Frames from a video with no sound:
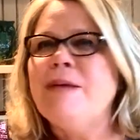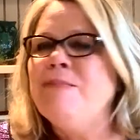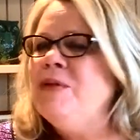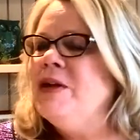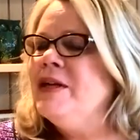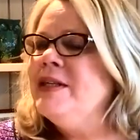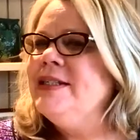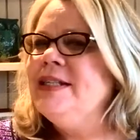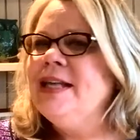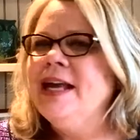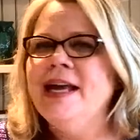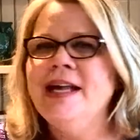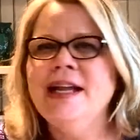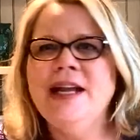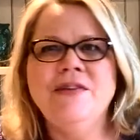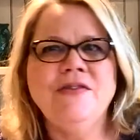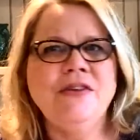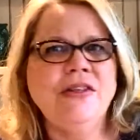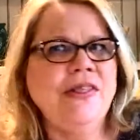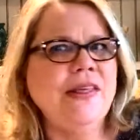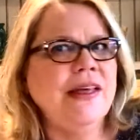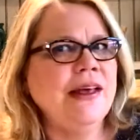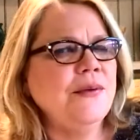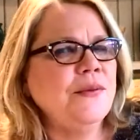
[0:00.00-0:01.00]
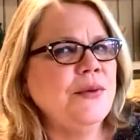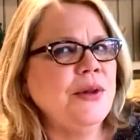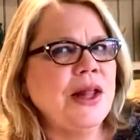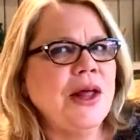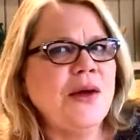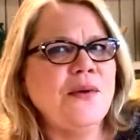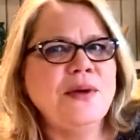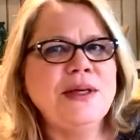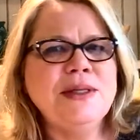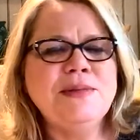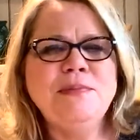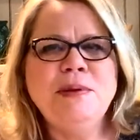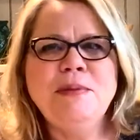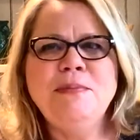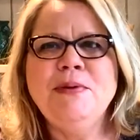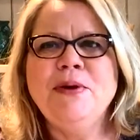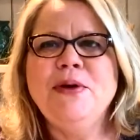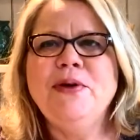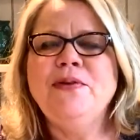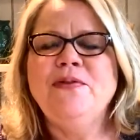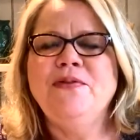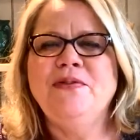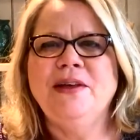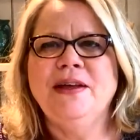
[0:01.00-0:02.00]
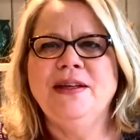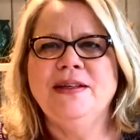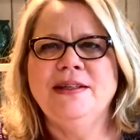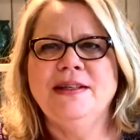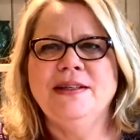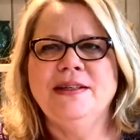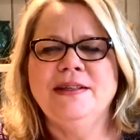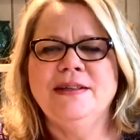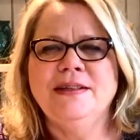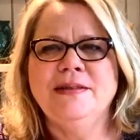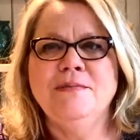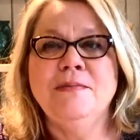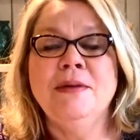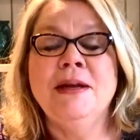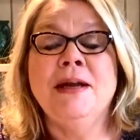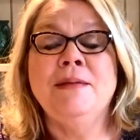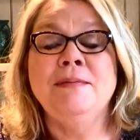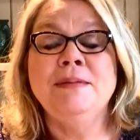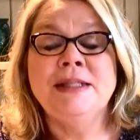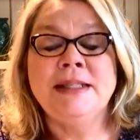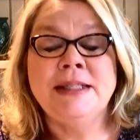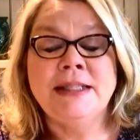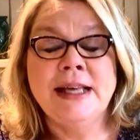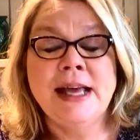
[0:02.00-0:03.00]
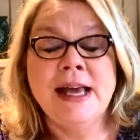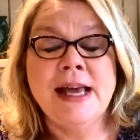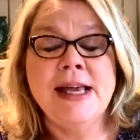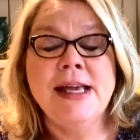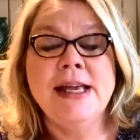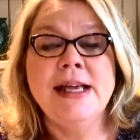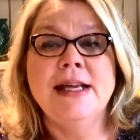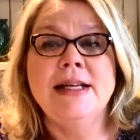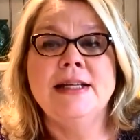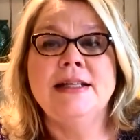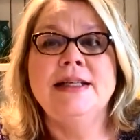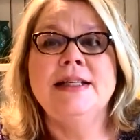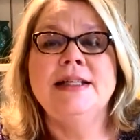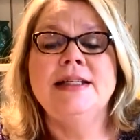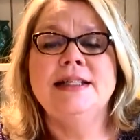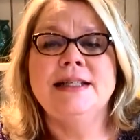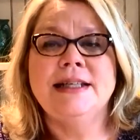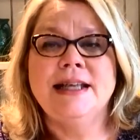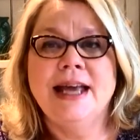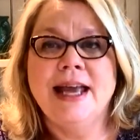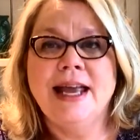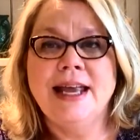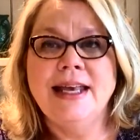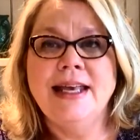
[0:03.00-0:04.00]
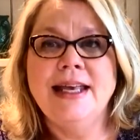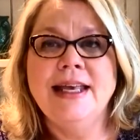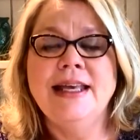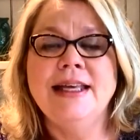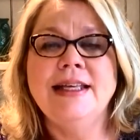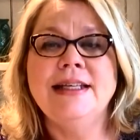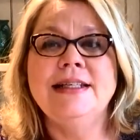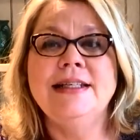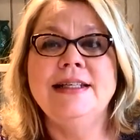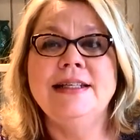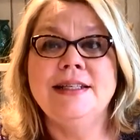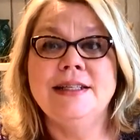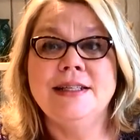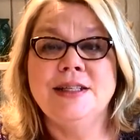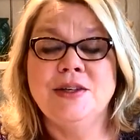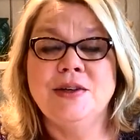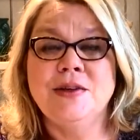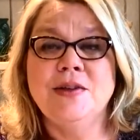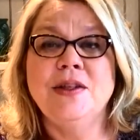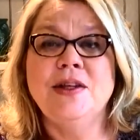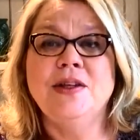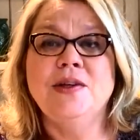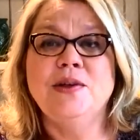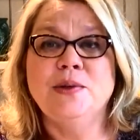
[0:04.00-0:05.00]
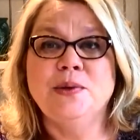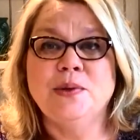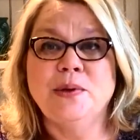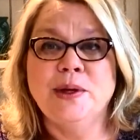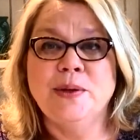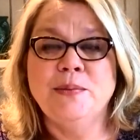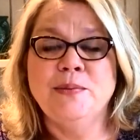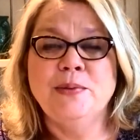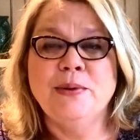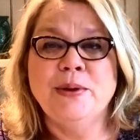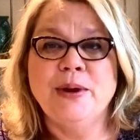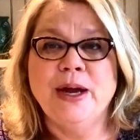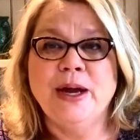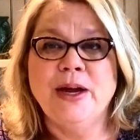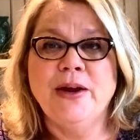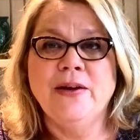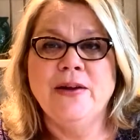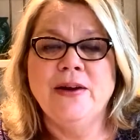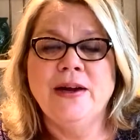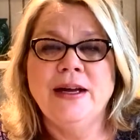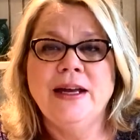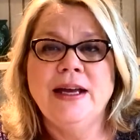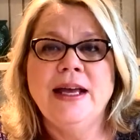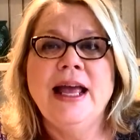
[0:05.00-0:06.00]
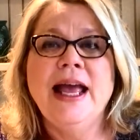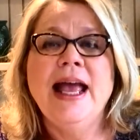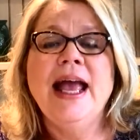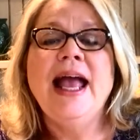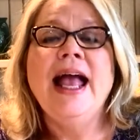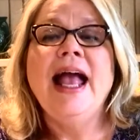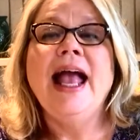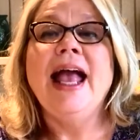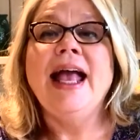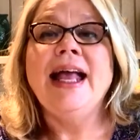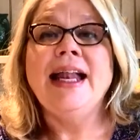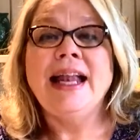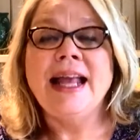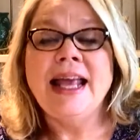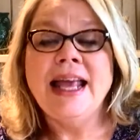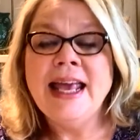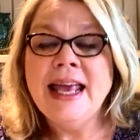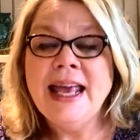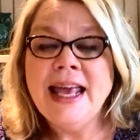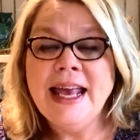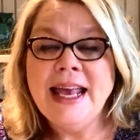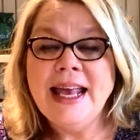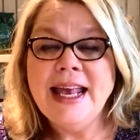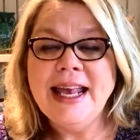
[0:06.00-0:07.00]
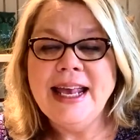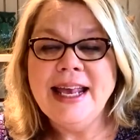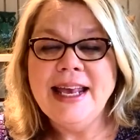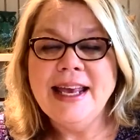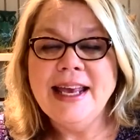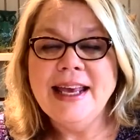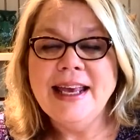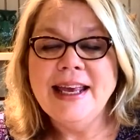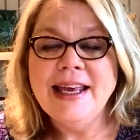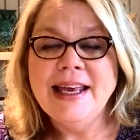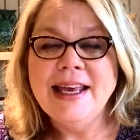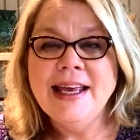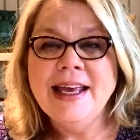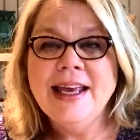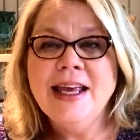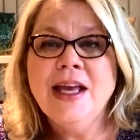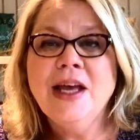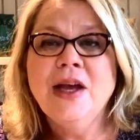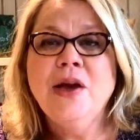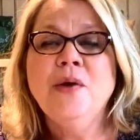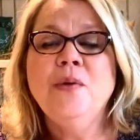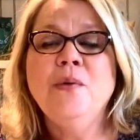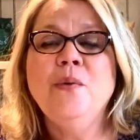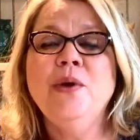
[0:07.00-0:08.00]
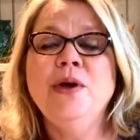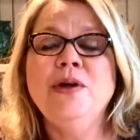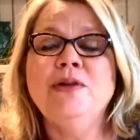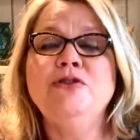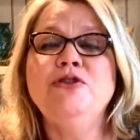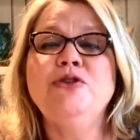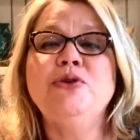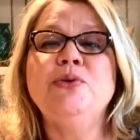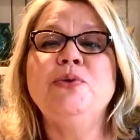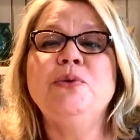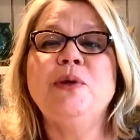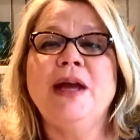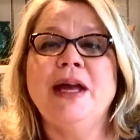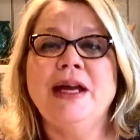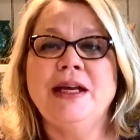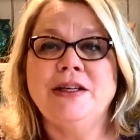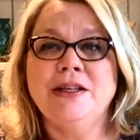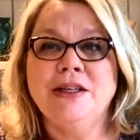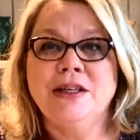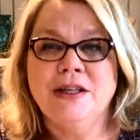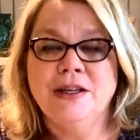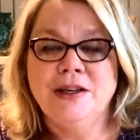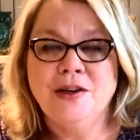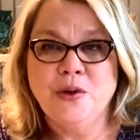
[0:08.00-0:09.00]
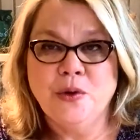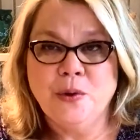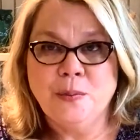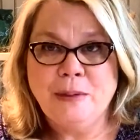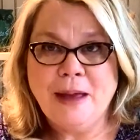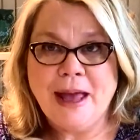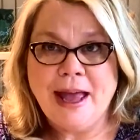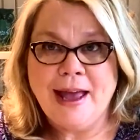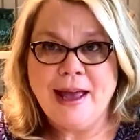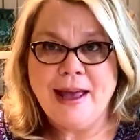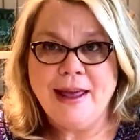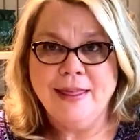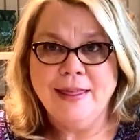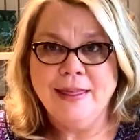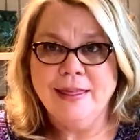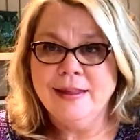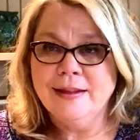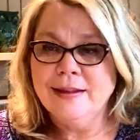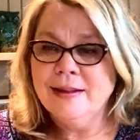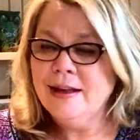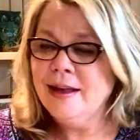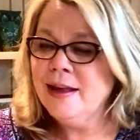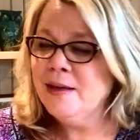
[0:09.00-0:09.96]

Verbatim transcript: I'm not saying everything will always be perfect, but I'm saying take it to the Lord in prayer, and he will direct your path.